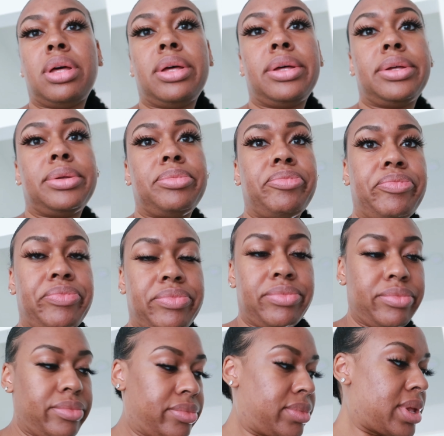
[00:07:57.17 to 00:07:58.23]
Um,
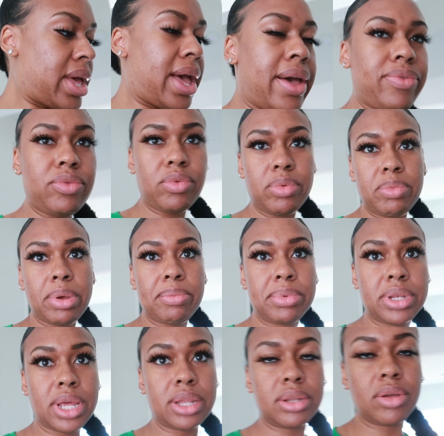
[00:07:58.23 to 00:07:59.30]
I have to
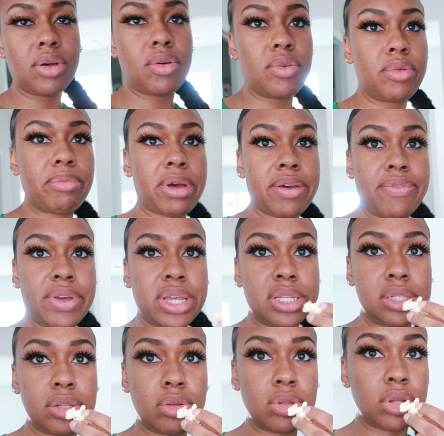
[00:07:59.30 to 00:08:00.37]
remember not to hold my
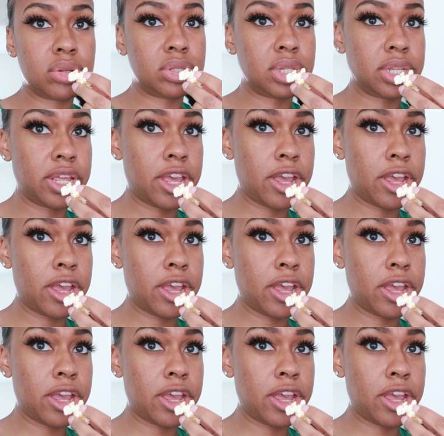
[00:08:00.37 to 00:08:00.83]
face so close to the